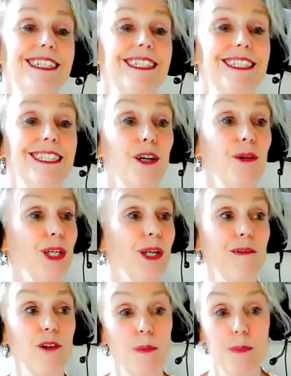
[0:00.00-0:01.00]
So you know,
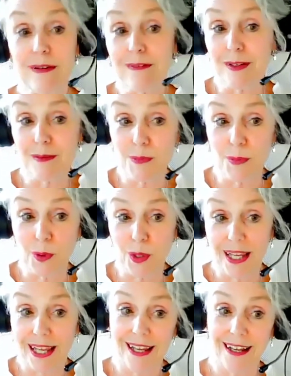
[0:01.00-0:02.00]
I've got Mirjam's book
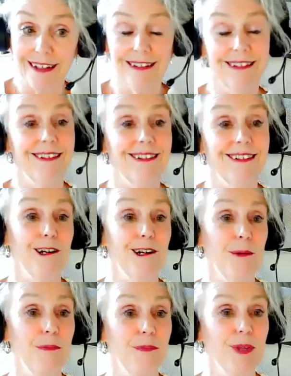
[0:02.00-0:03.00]
here.
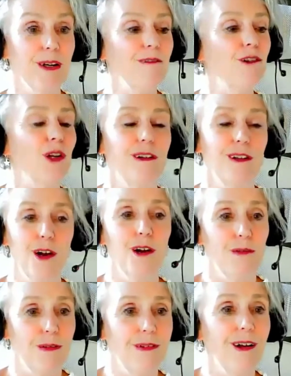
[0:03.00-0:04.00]
Um, you know, I've got a lot
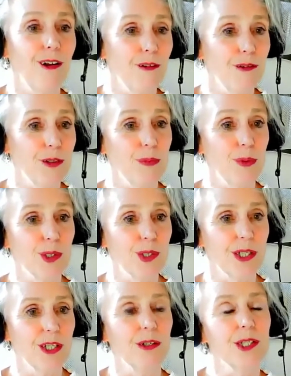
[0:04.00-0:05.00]
of a lot of other books that
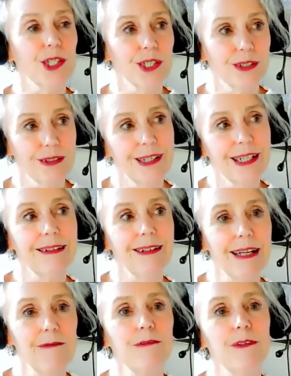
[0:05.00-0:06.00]
are going to
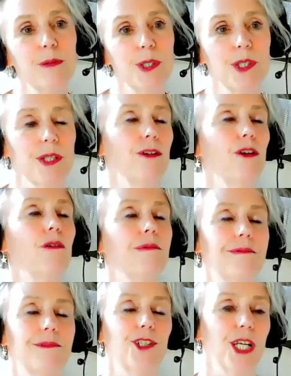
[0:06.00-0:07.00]
influence, not
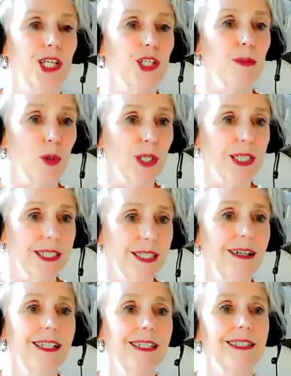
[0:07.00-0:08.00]
change the book
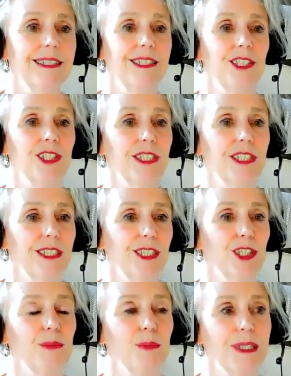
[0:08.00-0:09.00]
entirely because it's just an
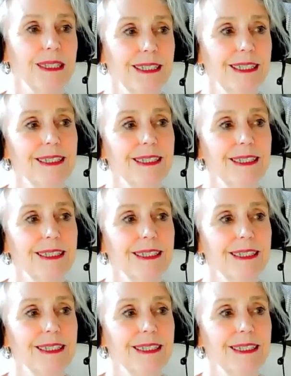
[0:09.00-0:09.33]
edition, but